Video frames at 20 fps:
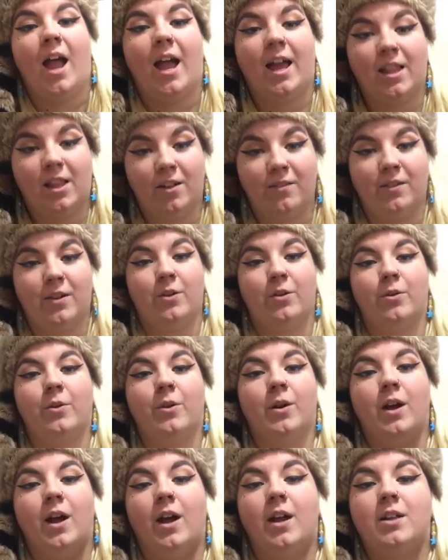I love
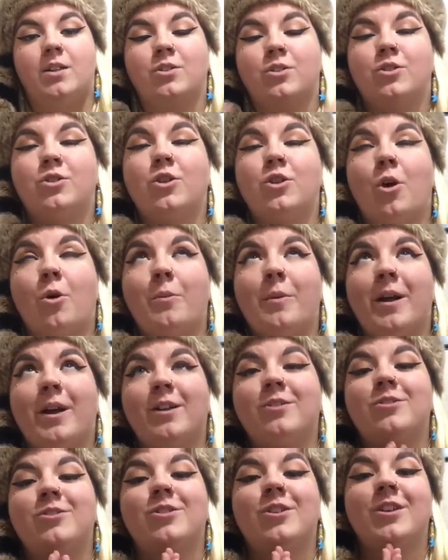you so
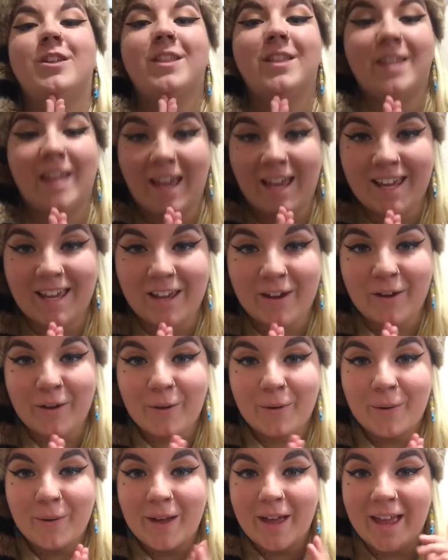much. Thank you,
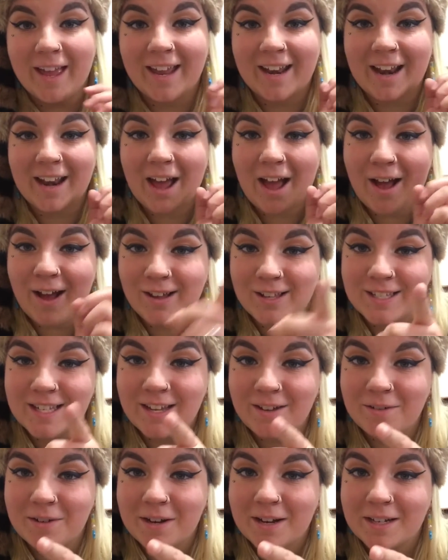and I'll
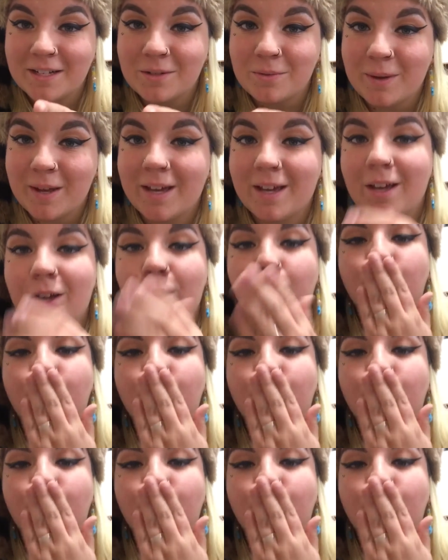see you next week.